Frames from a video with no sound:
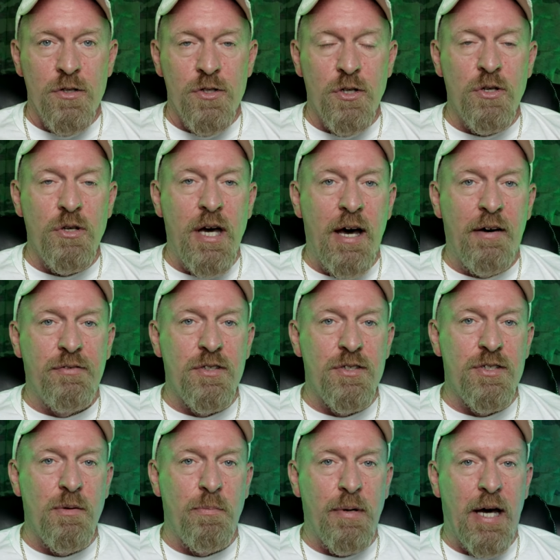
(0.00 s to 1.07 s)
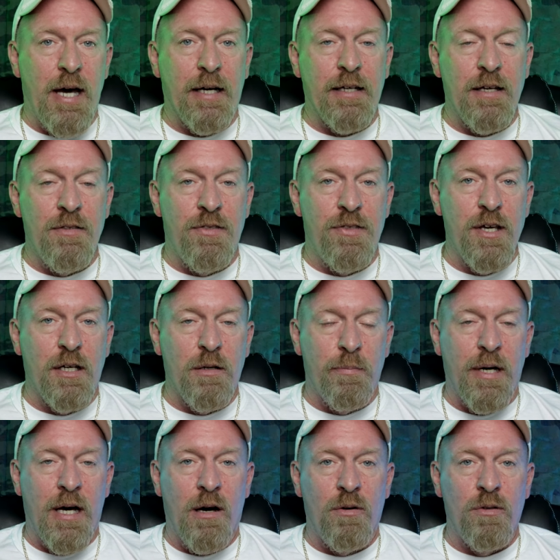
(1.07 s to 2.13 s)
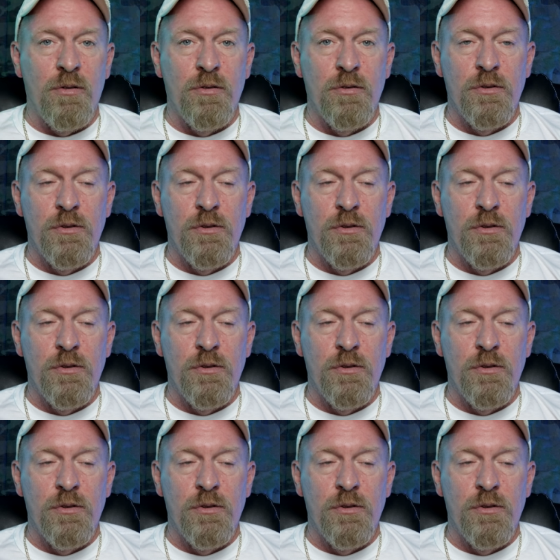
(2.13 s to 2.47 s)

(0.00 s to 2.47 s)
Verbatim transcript: So you have to sit back and think about,